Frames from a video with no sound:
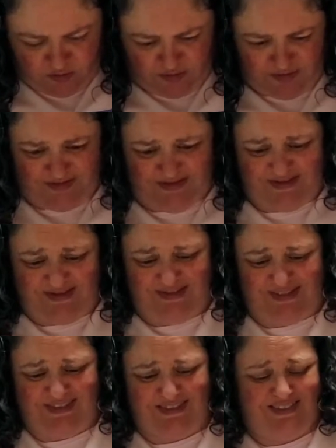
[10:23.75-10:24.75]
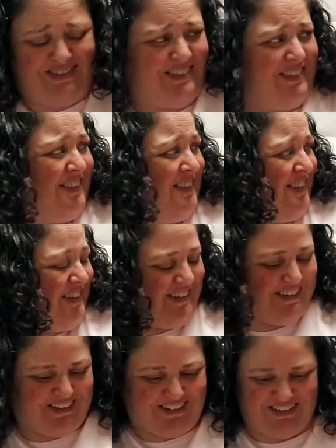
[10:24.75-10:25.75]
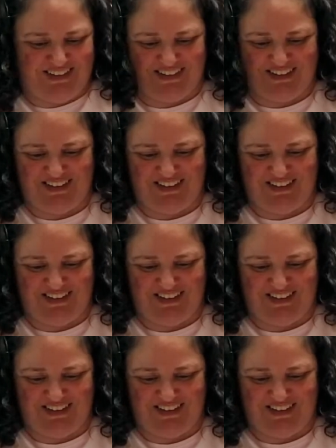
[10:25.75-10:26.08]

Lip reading: (silent)